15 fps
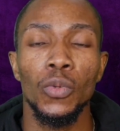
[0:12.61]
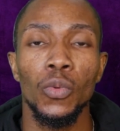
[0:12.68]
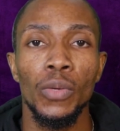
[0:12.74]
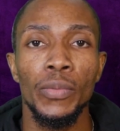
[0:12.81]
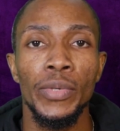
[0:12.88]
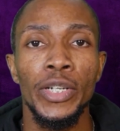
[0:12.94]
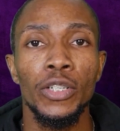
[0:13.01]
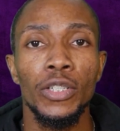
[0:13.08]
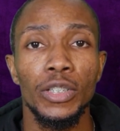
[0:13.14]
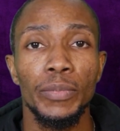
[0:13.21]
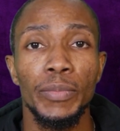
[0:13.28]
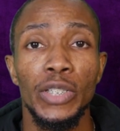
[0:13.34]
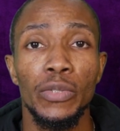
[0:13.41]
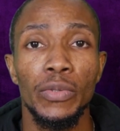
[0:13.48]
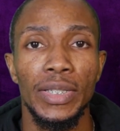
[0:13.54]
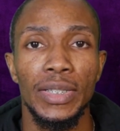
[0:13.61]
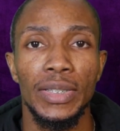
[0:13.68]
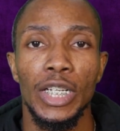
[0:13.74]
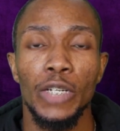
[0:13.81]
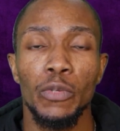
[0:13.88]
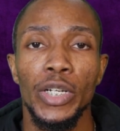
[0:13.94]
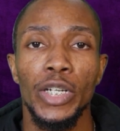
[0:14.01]
what we're going to be doing is
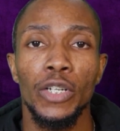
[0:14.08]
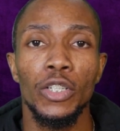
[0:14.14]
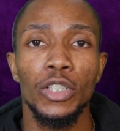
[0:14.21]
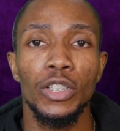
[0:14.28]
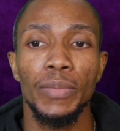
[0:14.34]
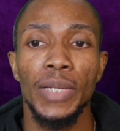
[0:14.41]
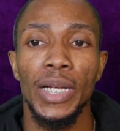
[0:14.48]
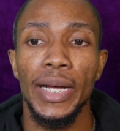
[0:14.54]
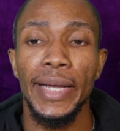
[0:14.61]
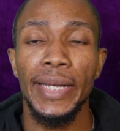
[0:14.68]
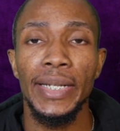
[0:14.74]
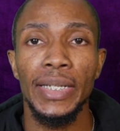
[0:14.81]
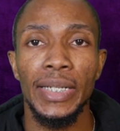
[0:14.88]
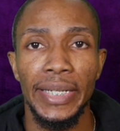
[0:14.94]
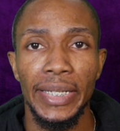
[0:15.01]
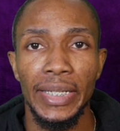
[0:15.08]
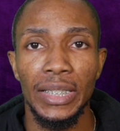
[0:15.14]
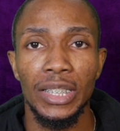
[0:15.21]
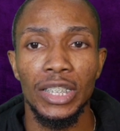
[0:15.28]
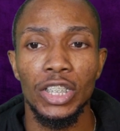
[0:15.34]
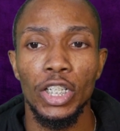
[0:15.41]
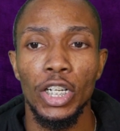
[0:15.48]
that we're going to be adding a
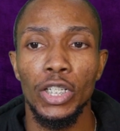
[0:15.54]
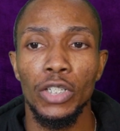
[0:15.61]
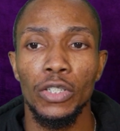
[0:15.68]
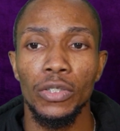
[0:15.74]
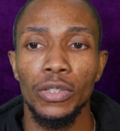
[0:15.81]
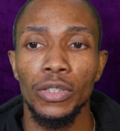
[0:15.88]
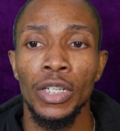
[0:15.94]
shortcut.